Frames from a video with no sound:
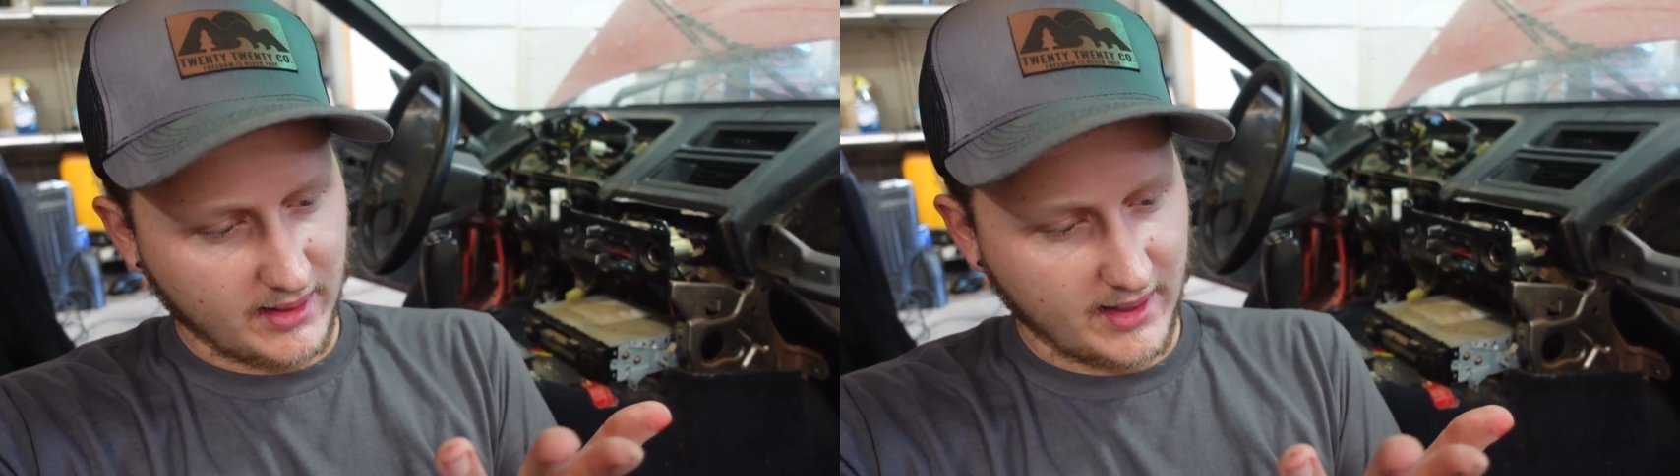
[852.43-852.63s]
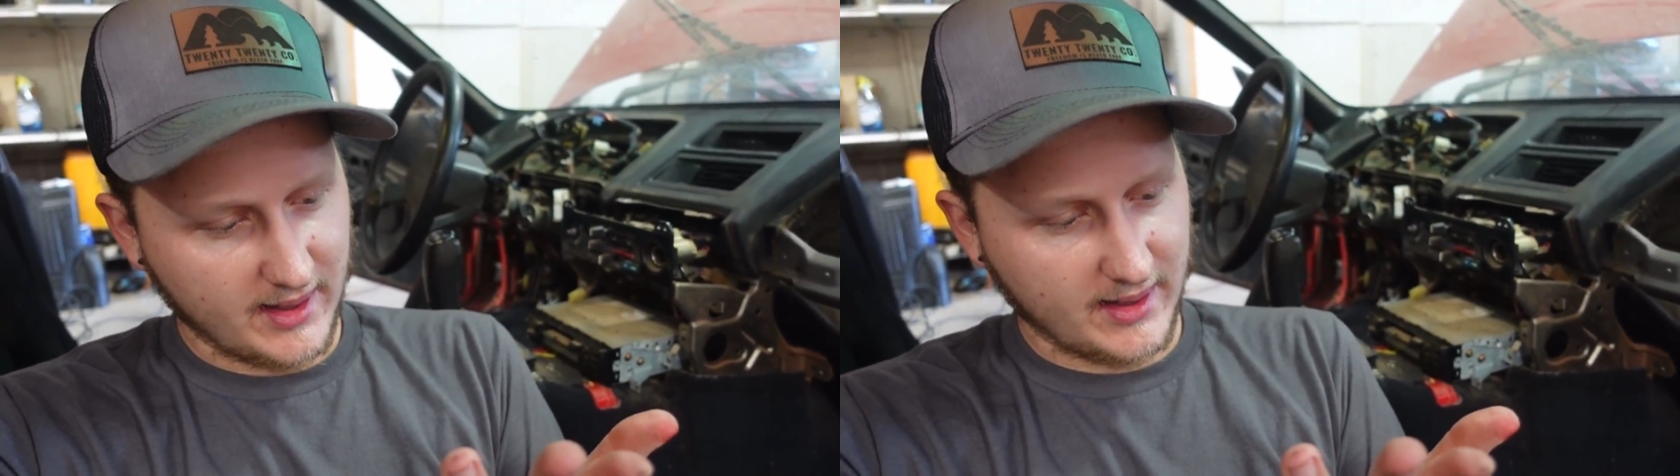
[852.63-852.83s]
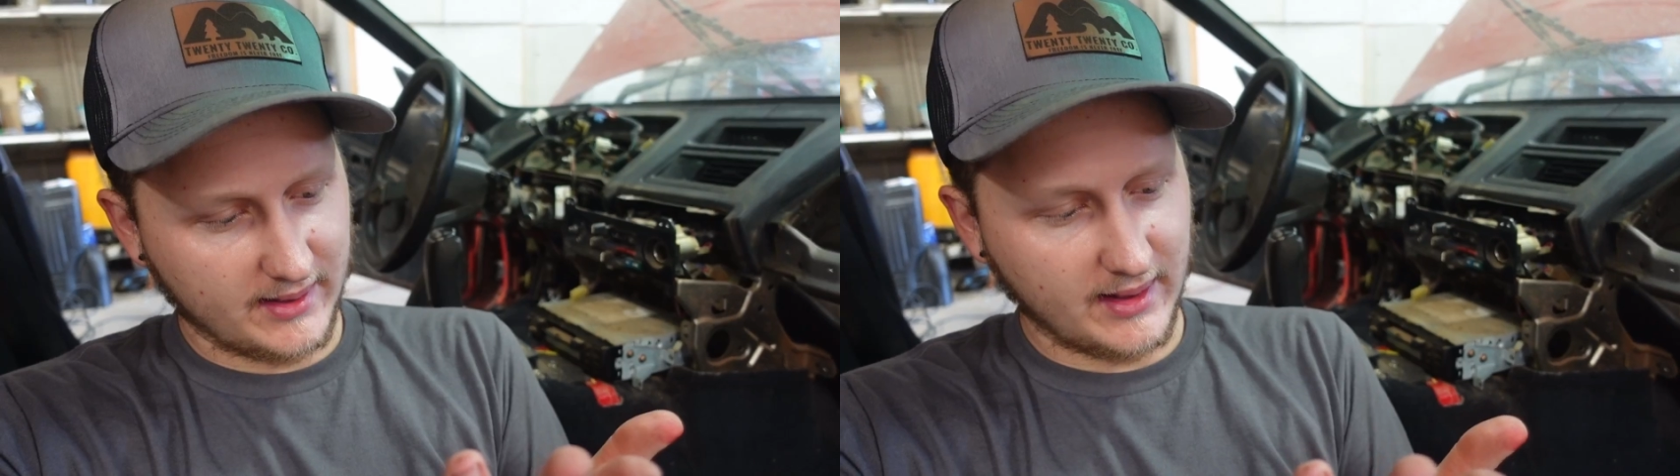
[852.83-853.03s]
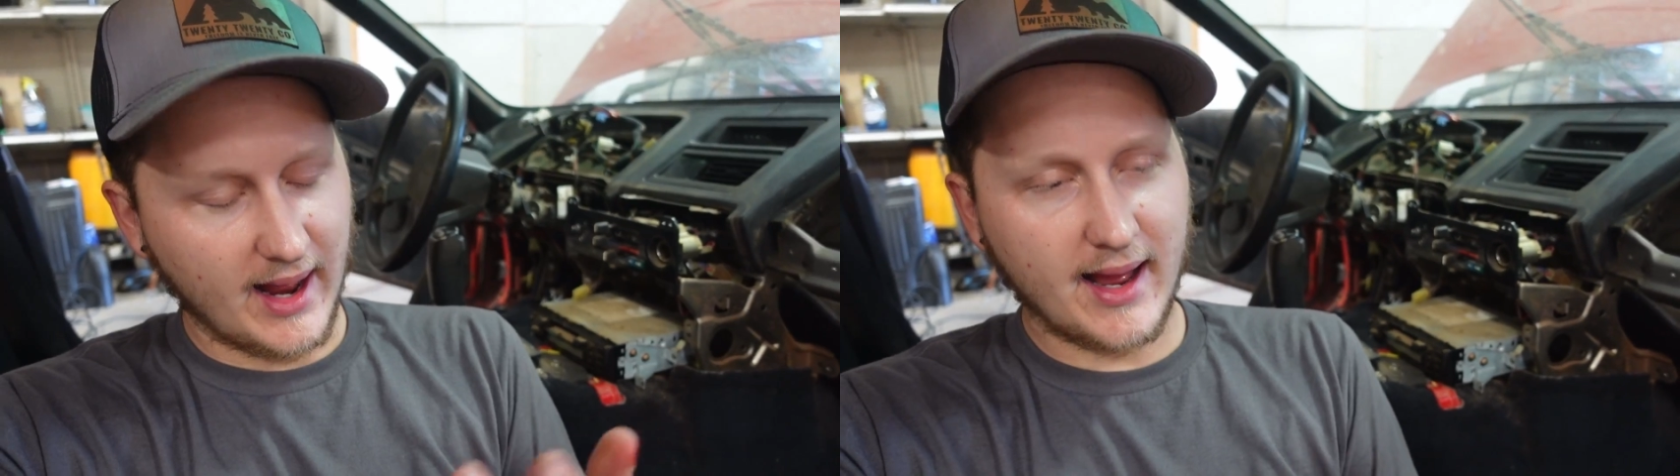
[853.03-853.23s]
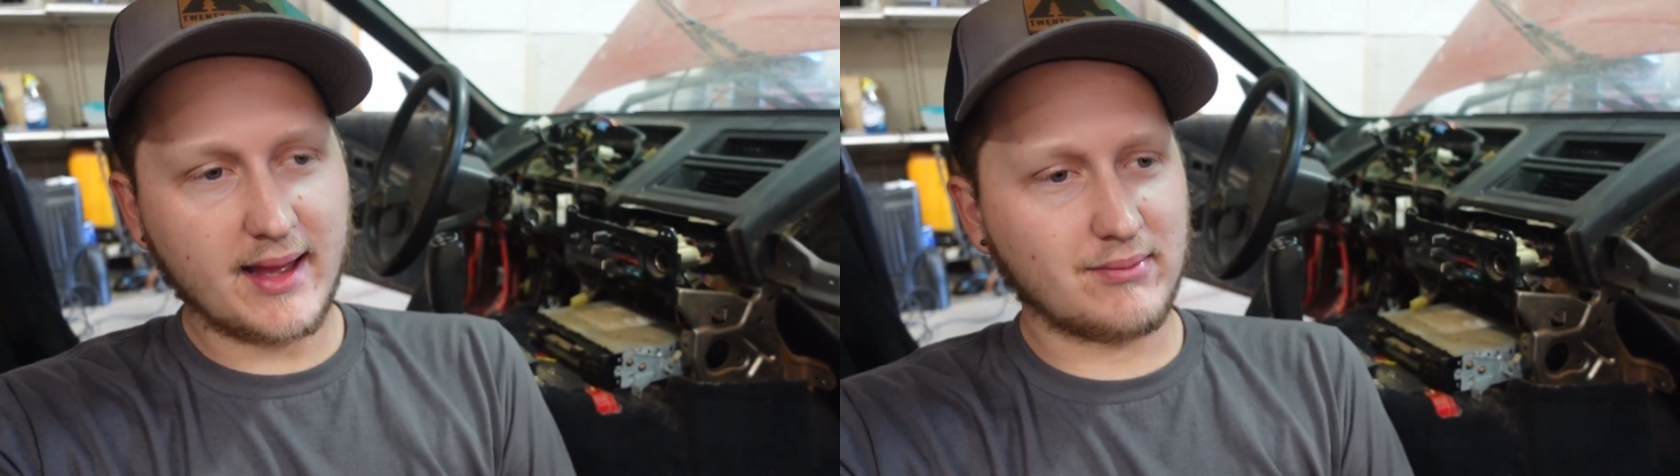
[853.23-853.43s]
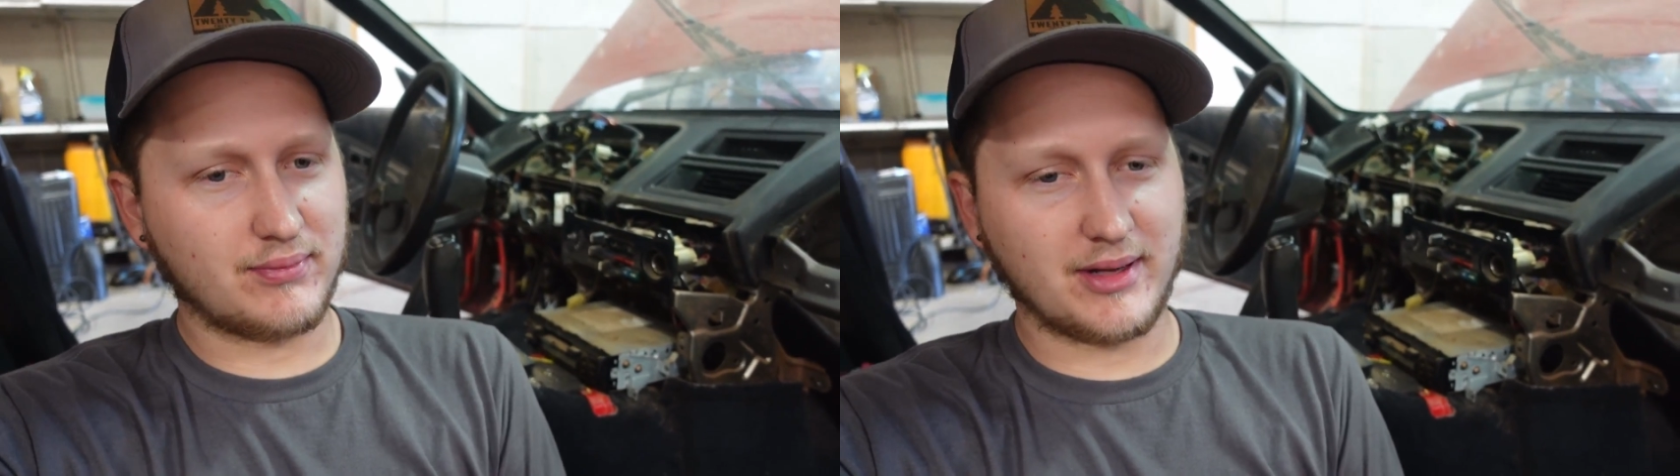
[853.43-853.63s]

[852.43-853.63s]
and I